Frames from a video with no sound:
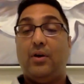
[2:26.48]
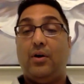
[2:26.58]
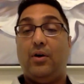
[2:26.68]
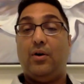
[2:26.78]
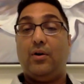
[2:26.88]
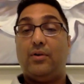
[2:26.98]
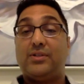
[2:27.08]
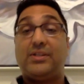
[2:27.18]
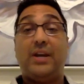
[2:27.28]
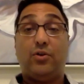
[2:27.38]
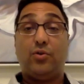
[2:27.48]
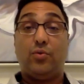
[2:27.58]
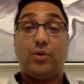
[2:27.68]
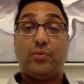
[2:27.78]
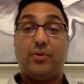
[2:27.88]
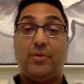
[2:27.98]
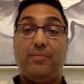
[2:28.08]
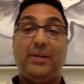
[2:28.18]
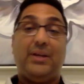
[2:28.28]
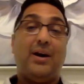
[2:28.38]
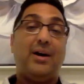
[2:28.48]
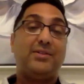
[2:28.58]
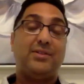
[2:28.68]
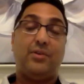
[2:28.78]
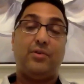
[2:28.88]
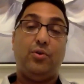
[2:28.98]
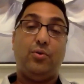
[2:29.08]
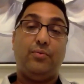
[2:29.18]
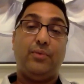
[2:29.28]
are scared to work with them because they're new.